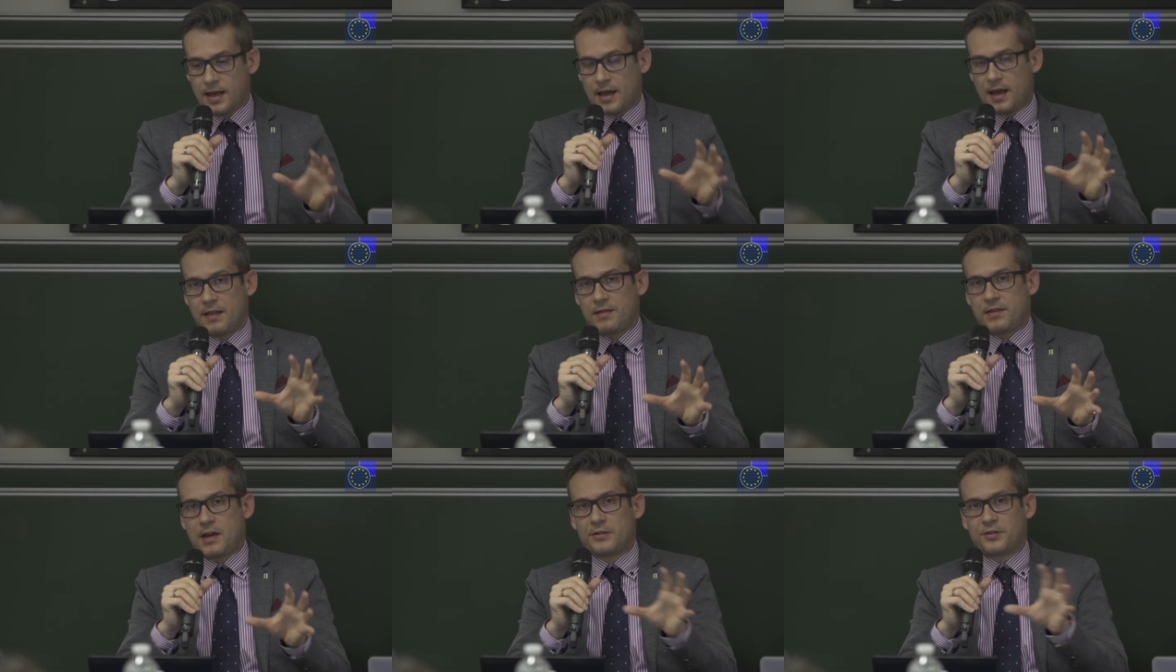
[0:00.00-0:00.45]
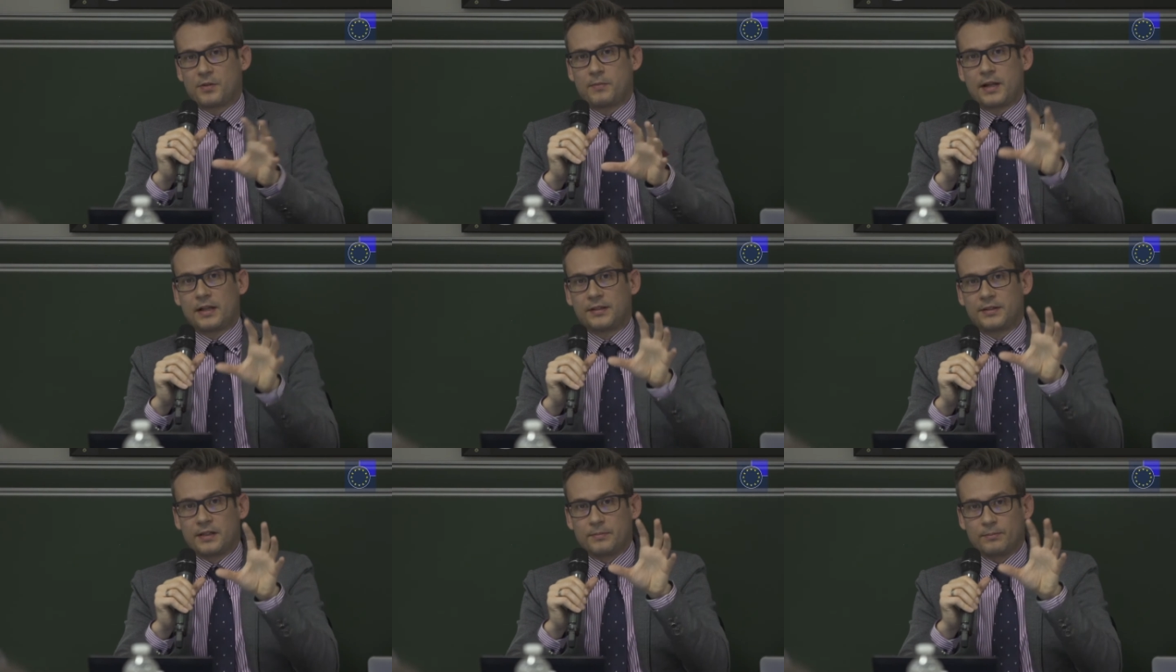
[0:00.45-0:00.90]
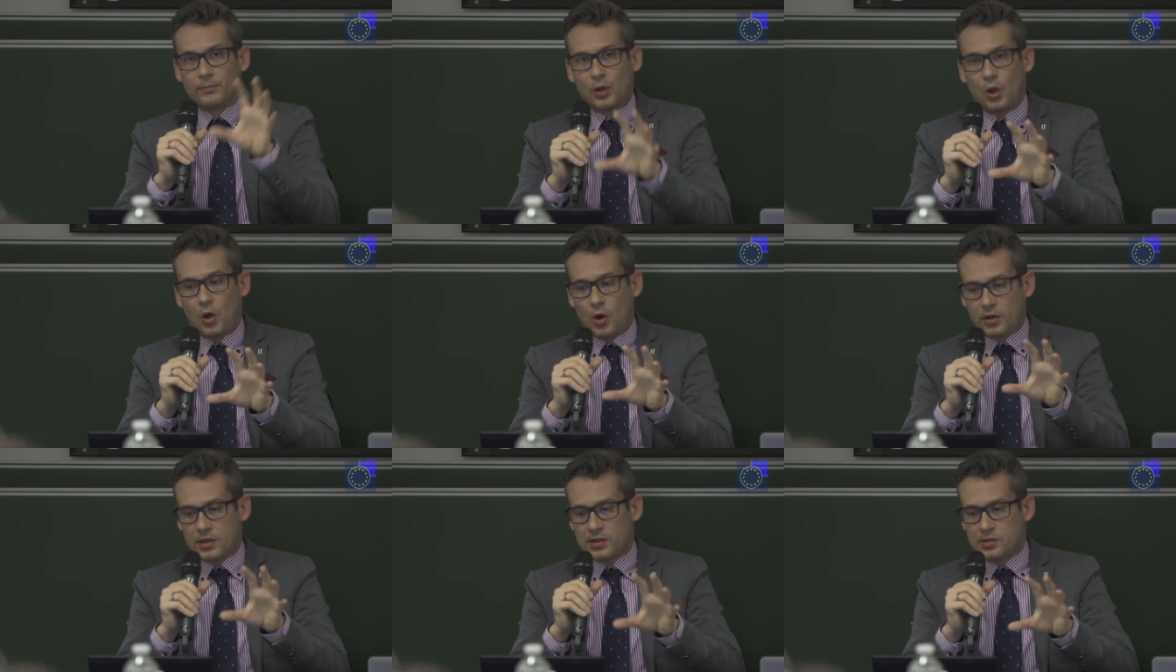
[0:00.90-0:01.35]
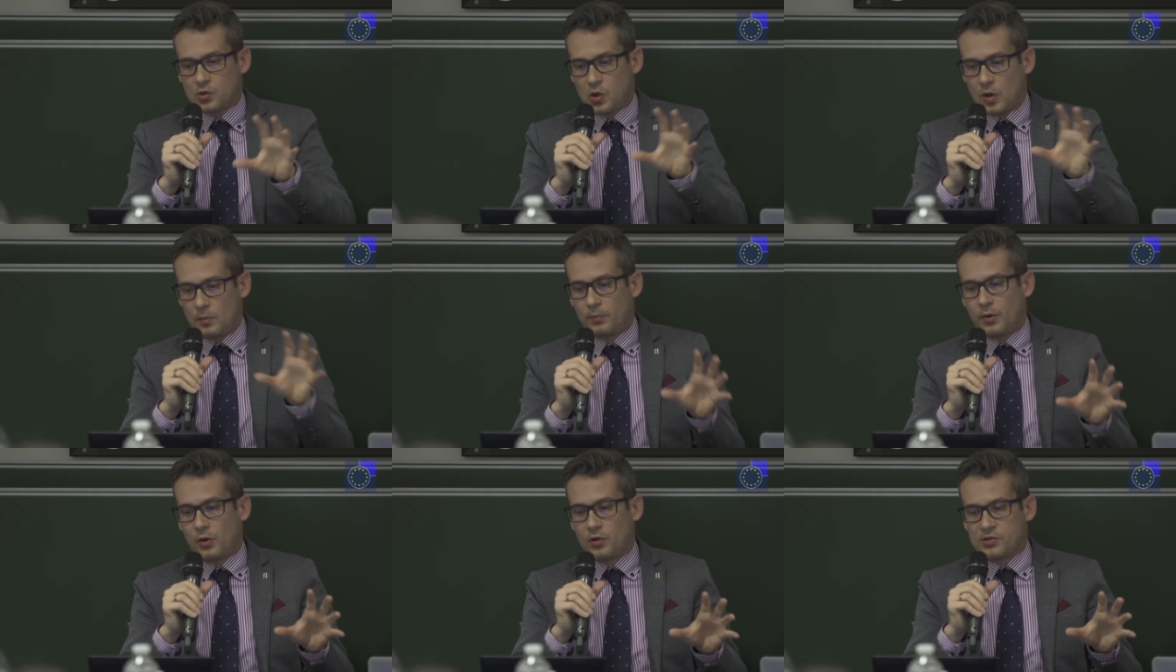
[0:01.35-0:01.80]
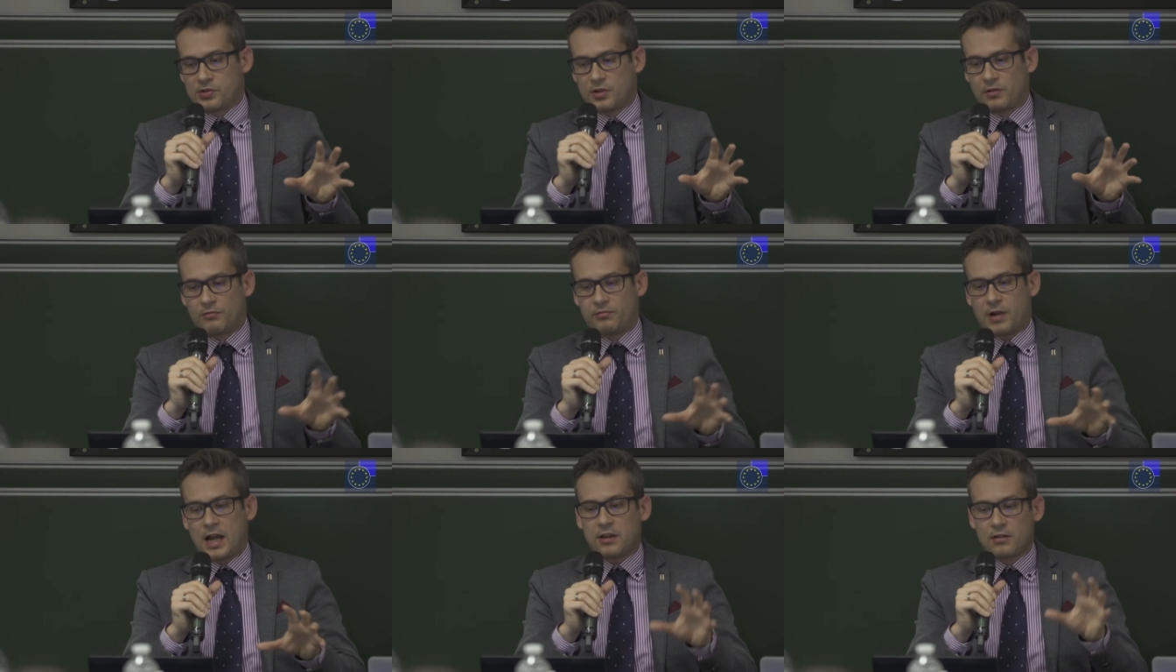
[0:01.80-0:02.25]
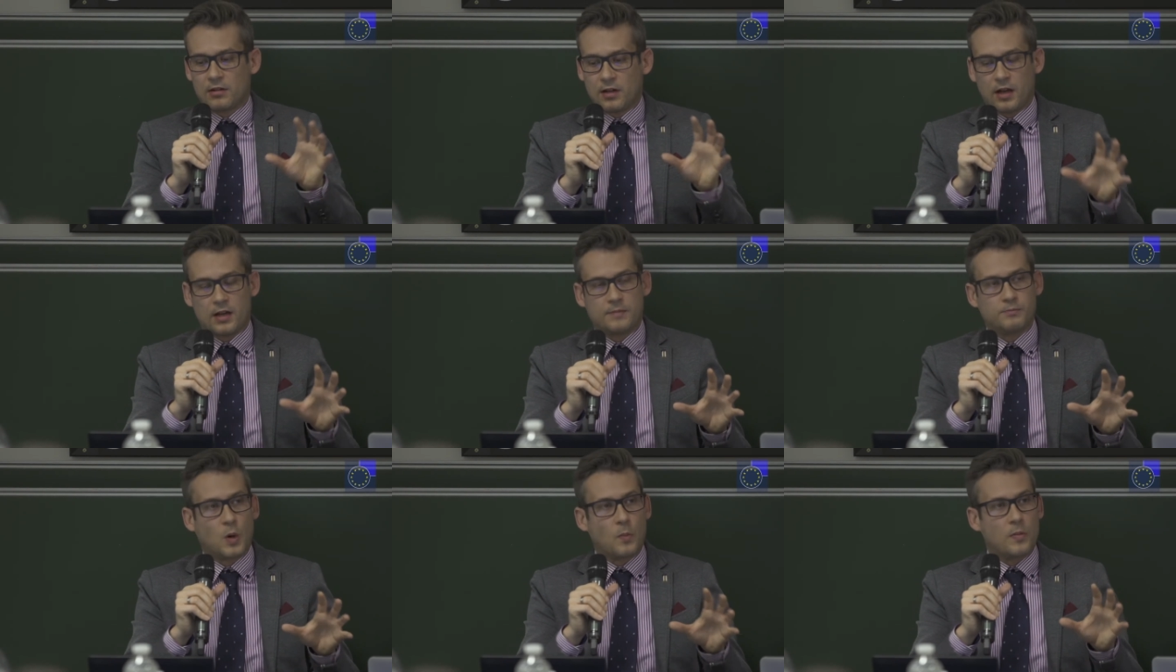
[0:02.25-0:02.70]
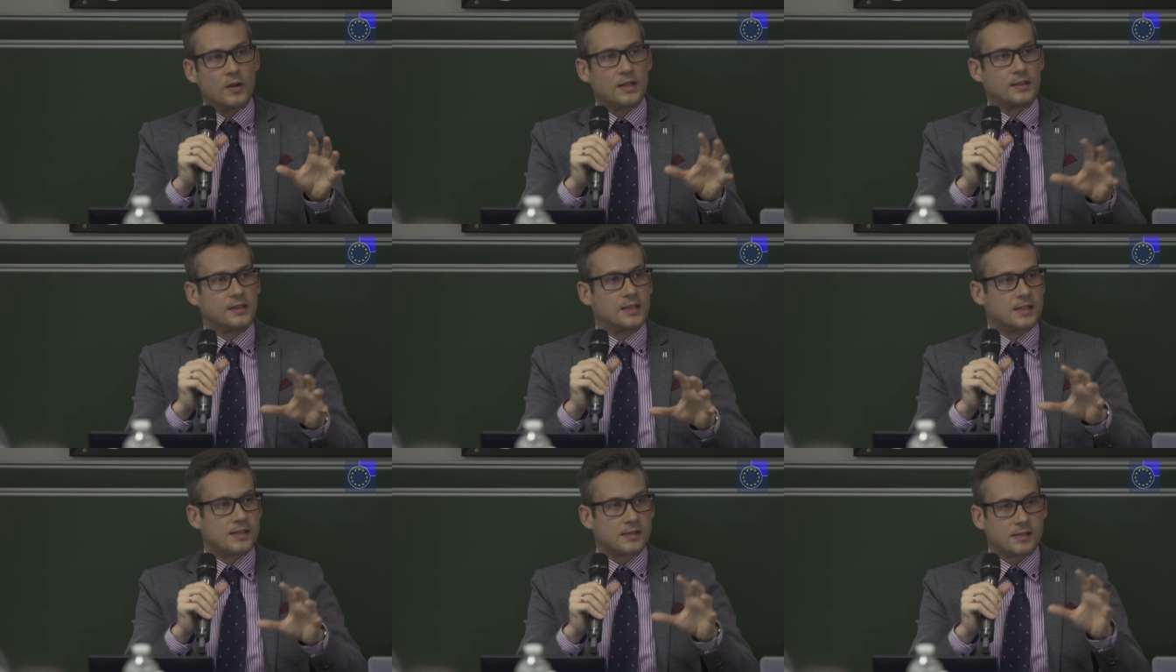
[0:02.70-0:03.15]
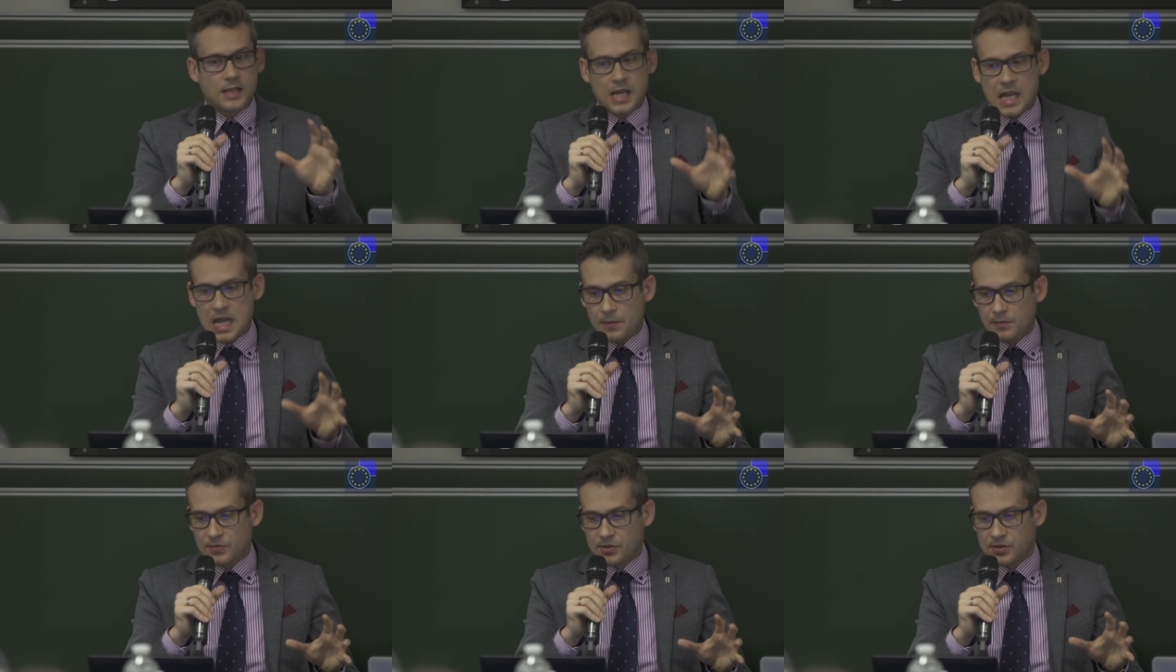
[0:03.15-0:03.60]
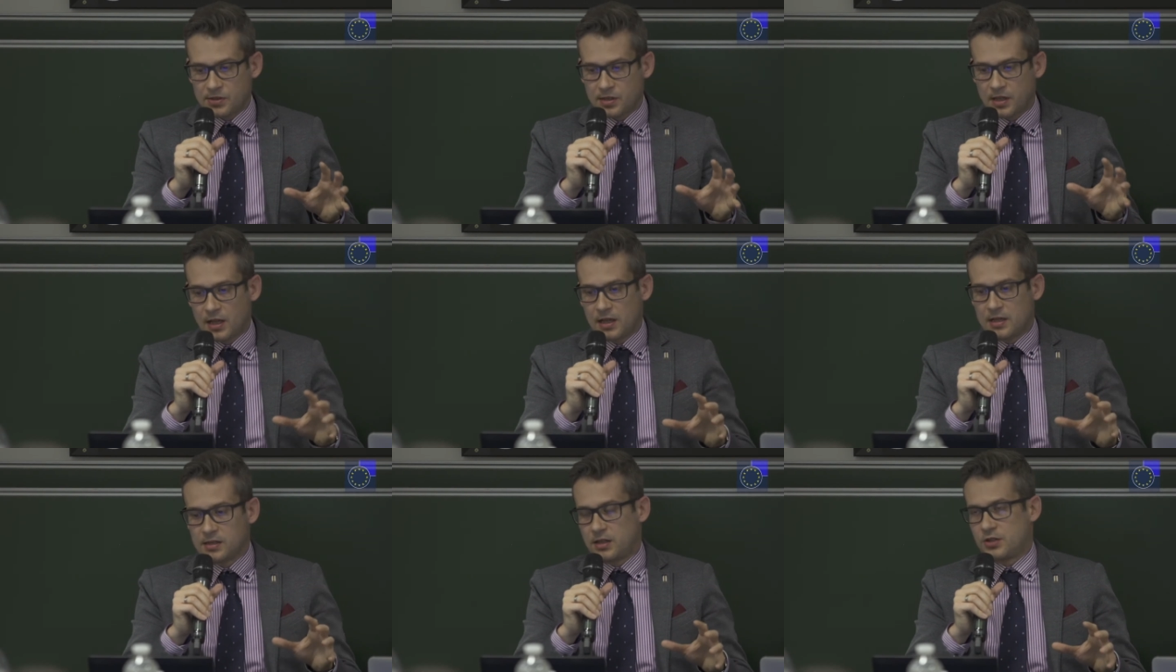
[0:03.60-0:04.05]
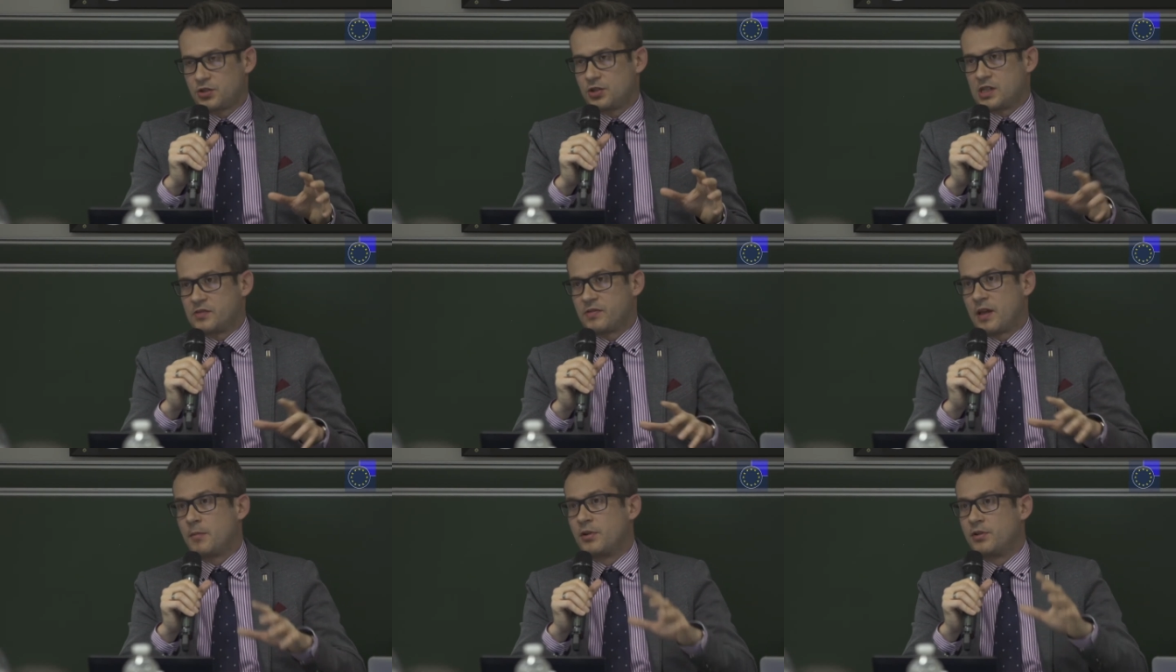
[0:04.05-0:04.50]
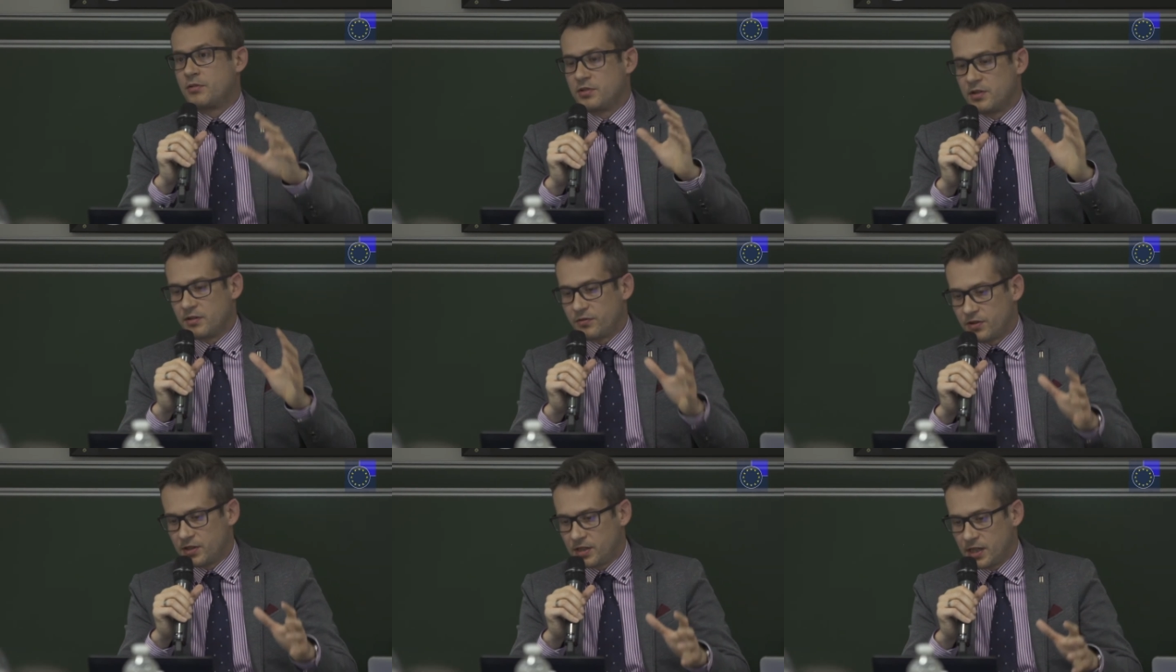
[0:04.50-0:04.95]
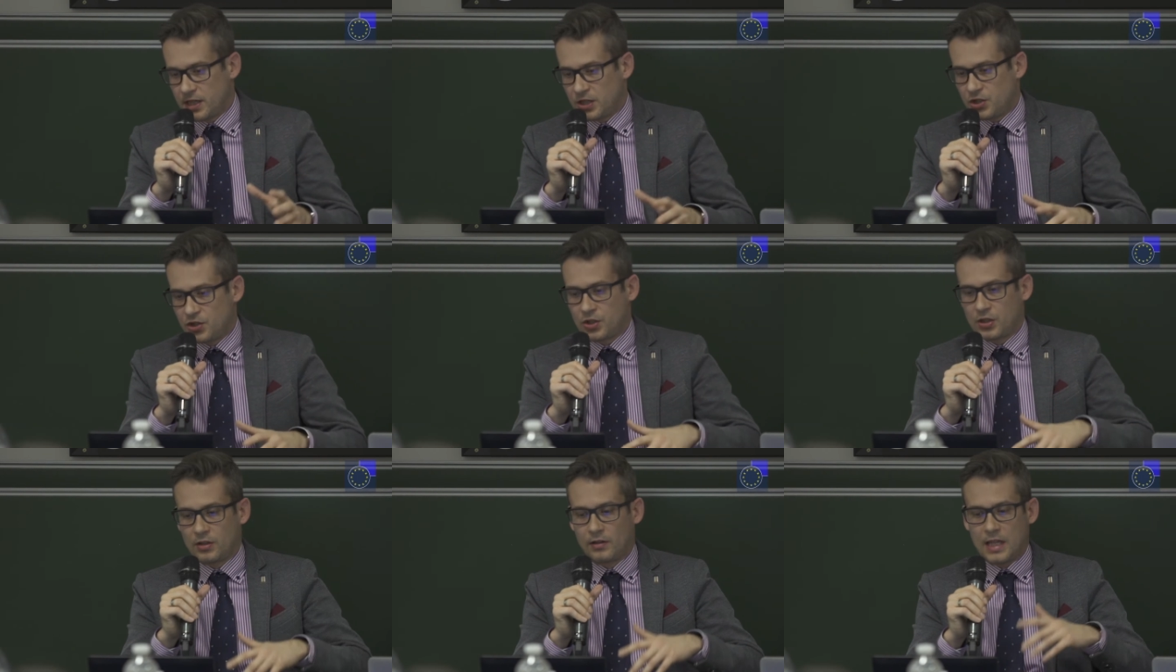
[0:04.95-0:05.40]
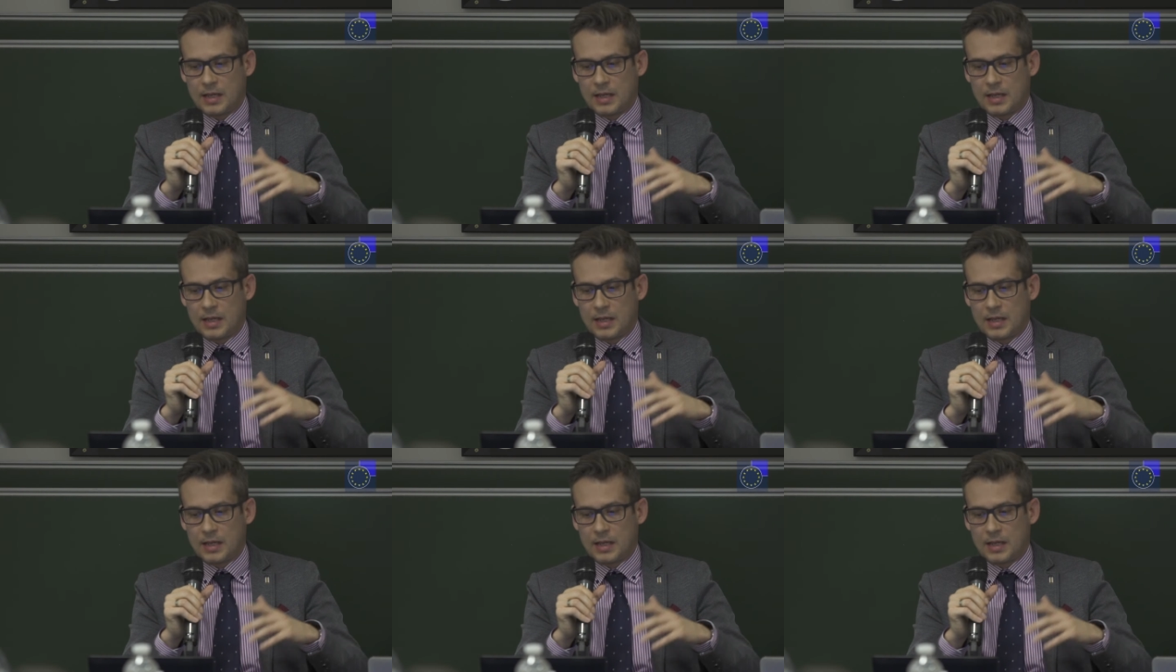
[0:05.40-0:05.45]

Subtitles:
And the other building block is composed of regular mobility schemes such as family unification,